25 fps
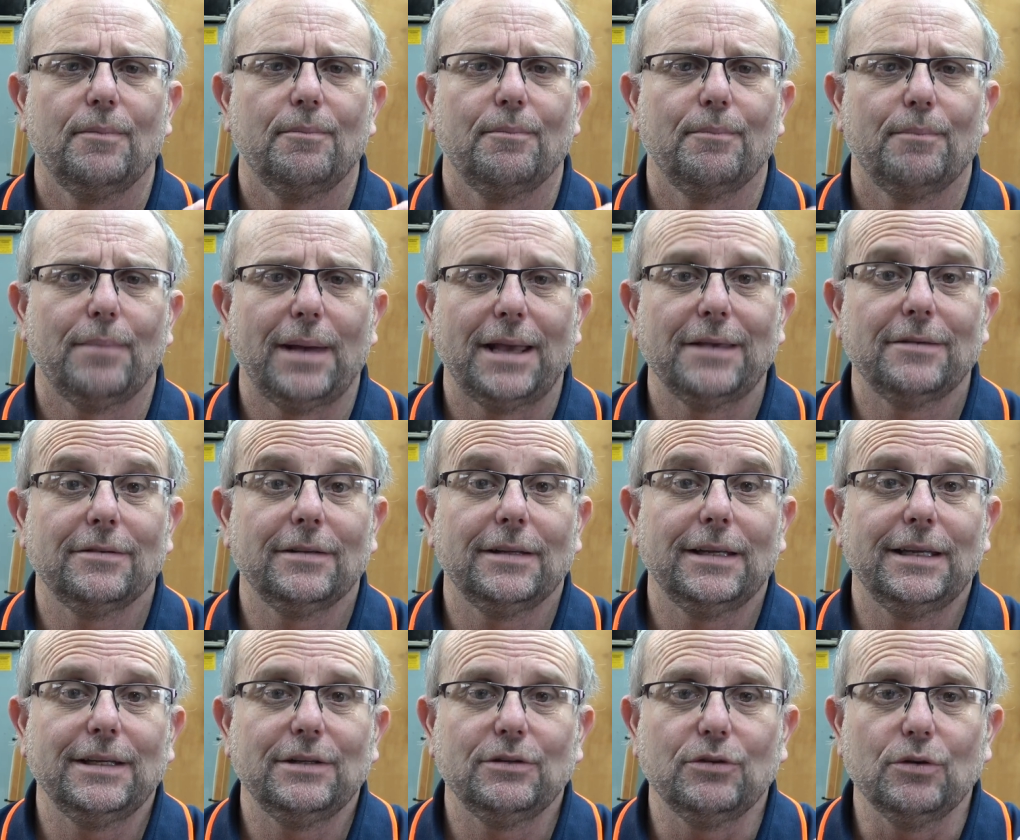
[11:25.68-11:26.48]

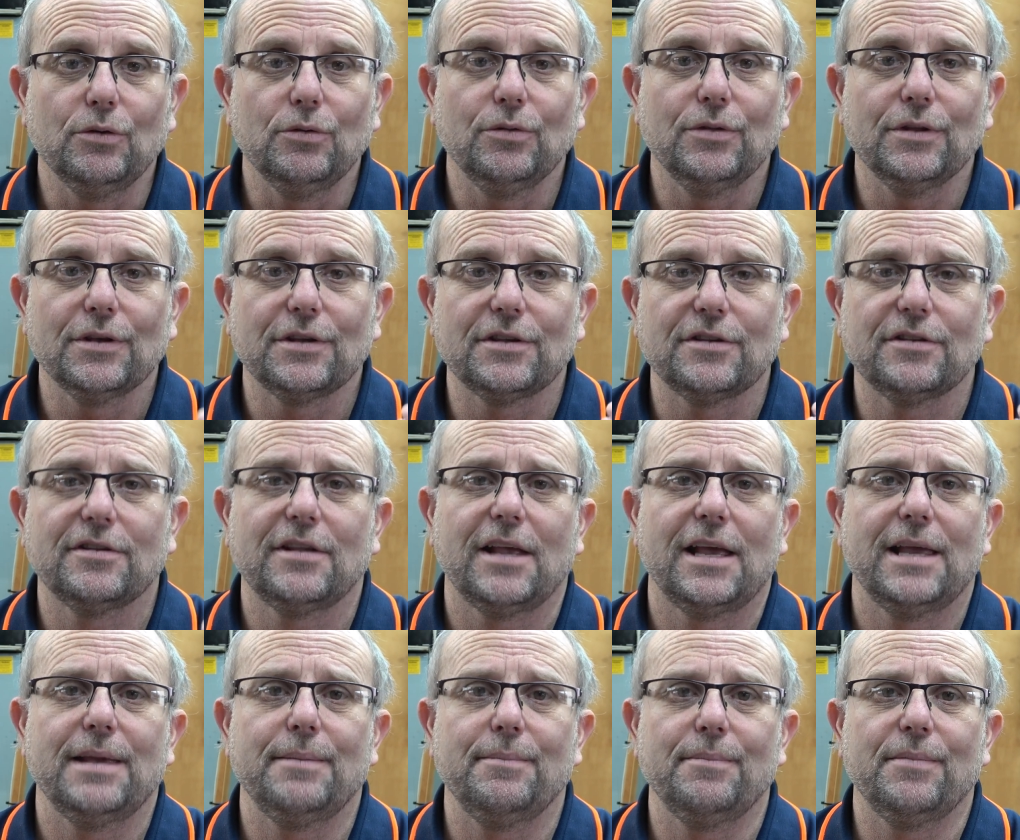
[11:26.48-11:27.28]
basically do the
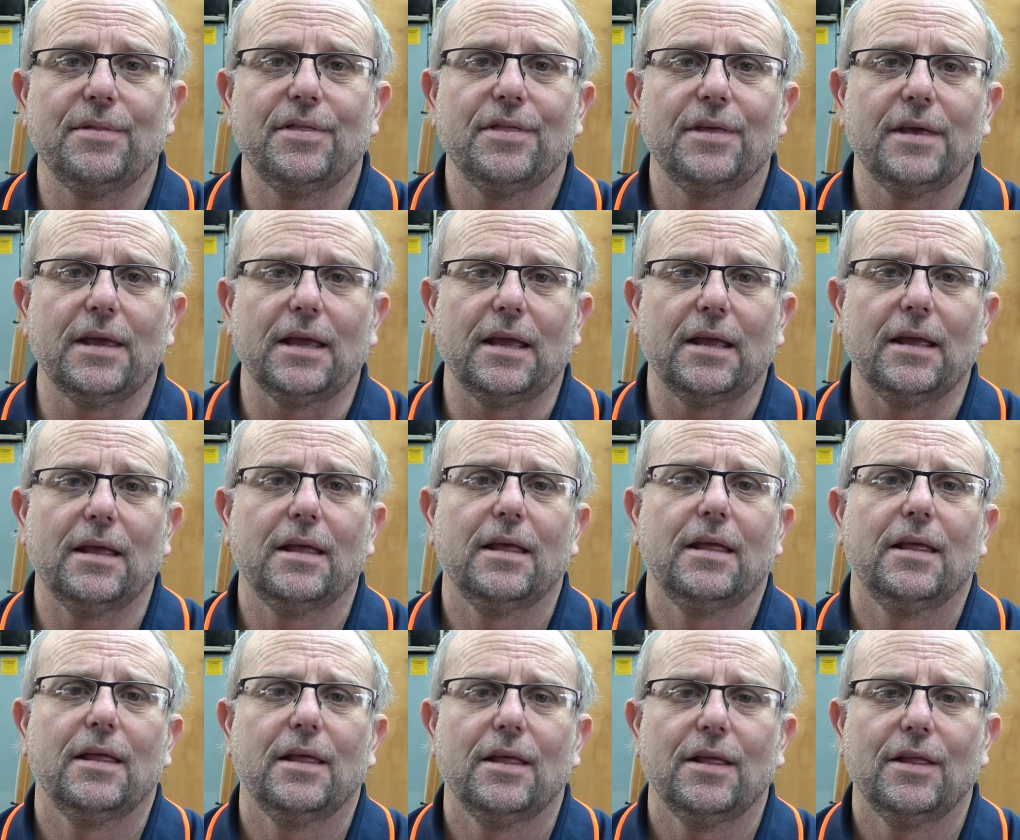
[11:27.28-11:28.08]
same thing
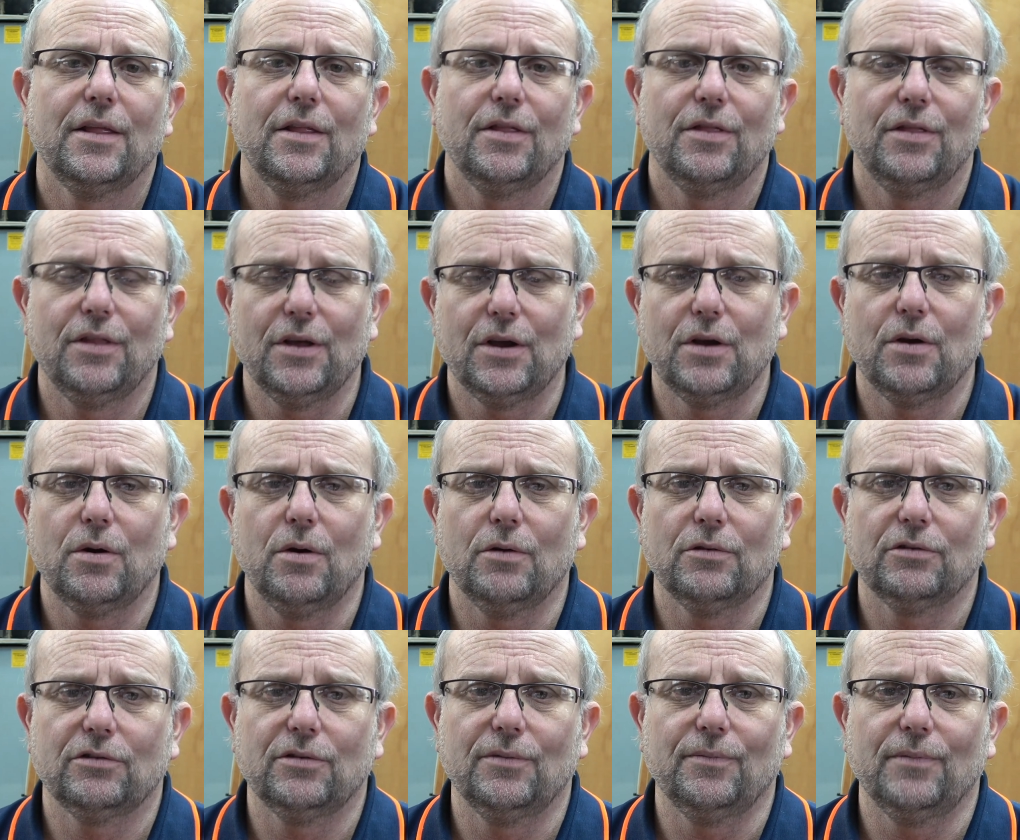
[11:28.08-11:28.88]
that
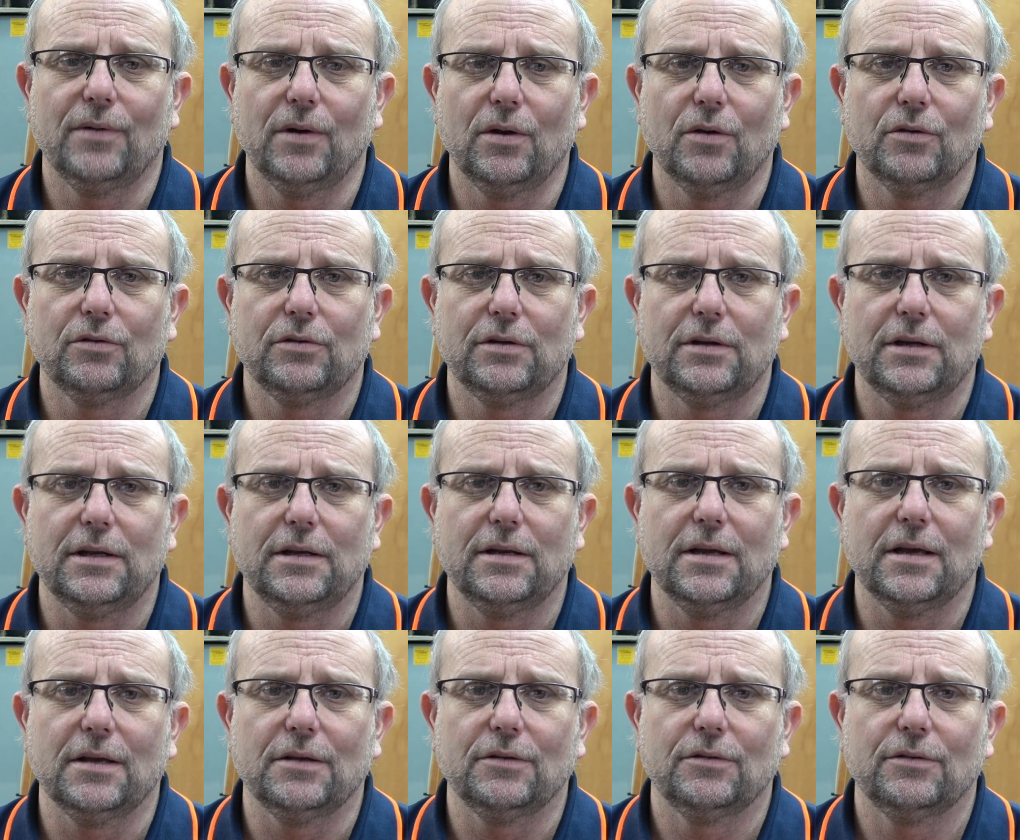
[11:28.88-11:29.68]
constant velocity
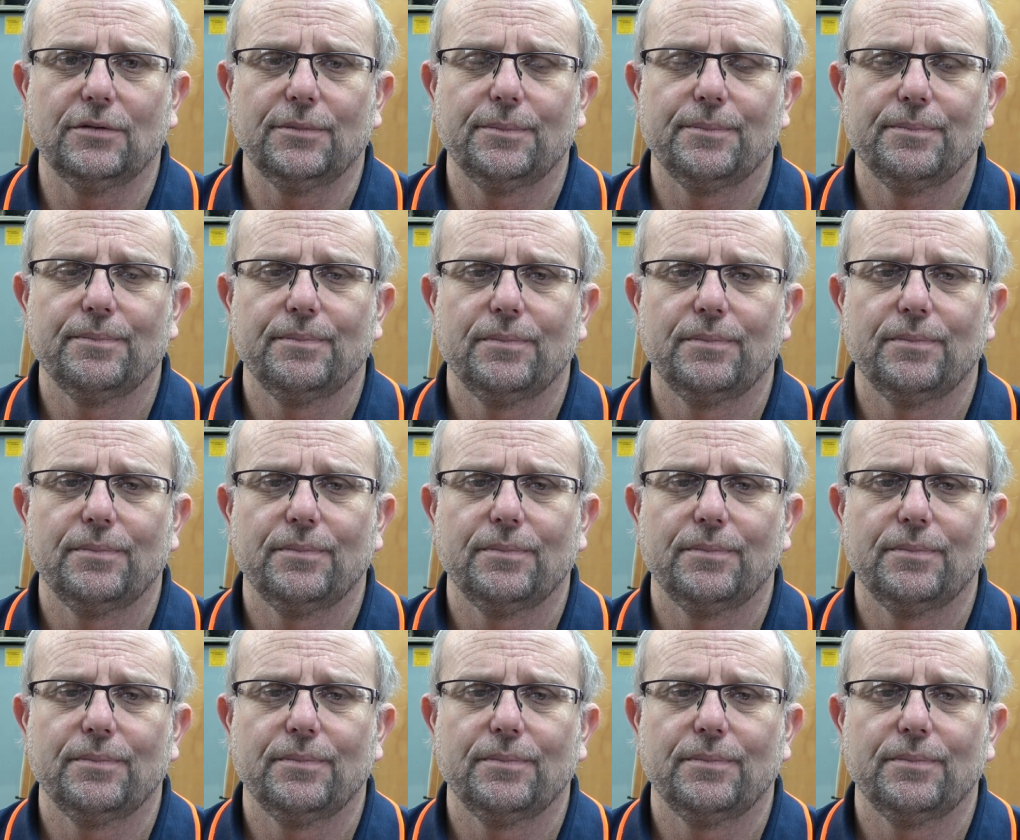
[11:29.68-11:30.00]
does.